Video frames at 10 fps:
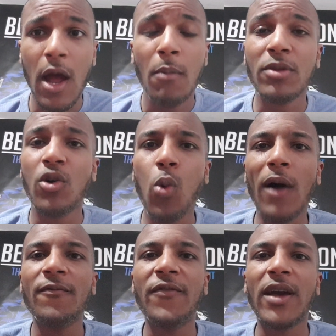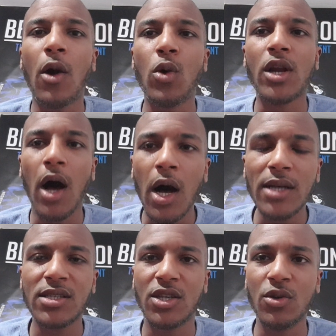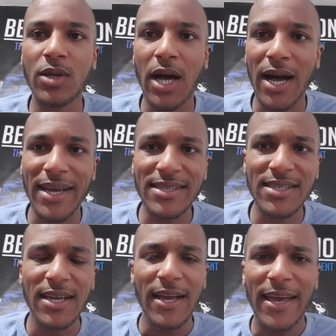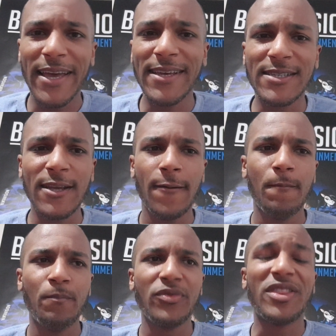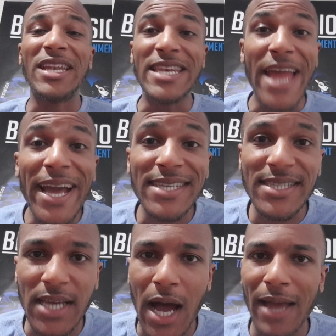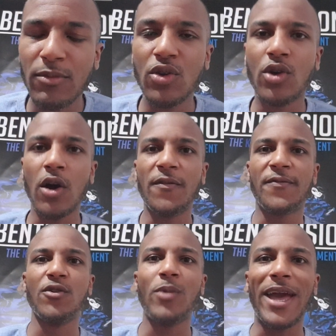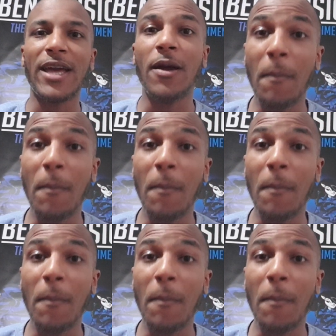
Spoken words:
But the one thing I want to ask you guys is, the next time you go through a